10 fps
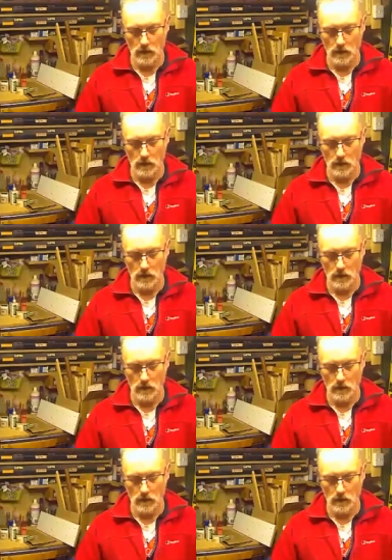rule.
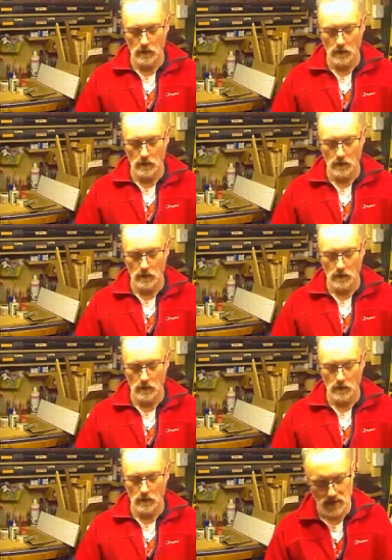
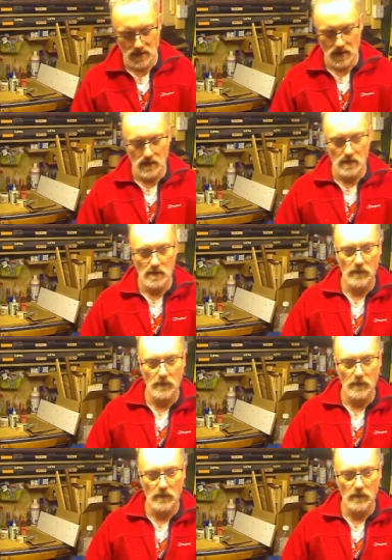It's quite interesting the